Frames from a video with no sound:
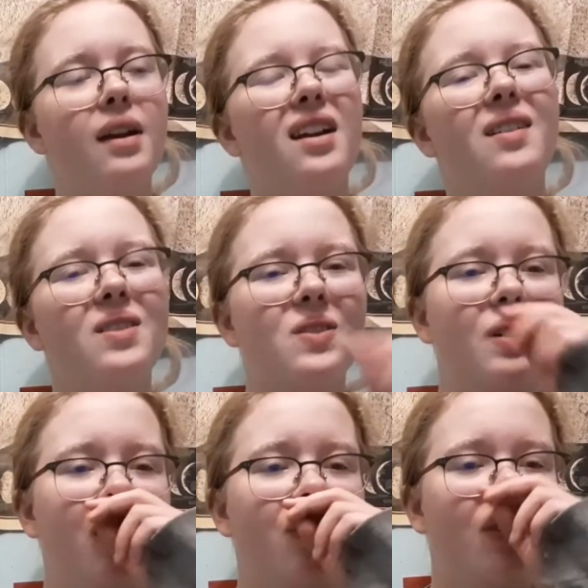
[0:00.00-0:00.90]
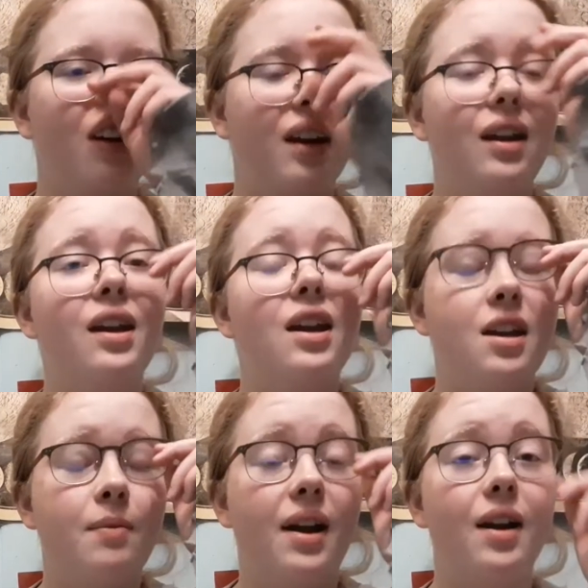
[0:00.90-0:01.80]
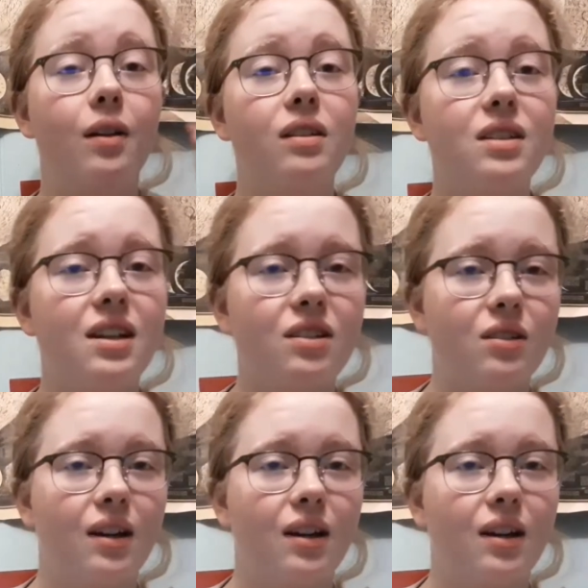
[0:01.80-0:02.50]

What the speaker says: And it was really funny. And my health teacher,